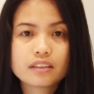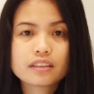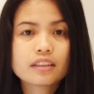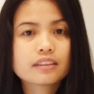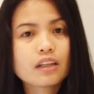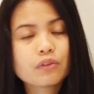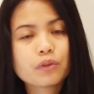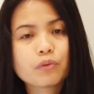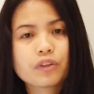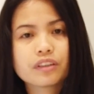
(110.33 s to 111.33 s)
This is how
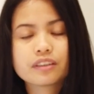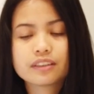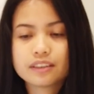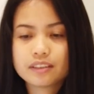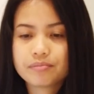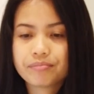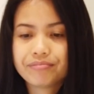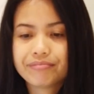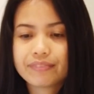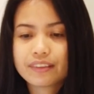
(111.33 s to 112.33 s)
it works.
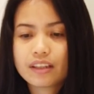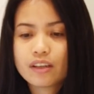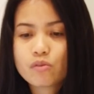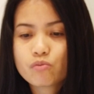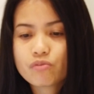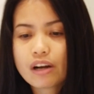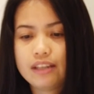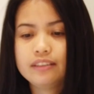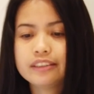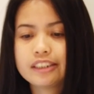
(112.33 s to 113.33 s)

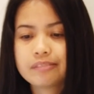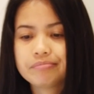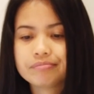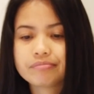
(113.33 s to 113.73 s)
Right.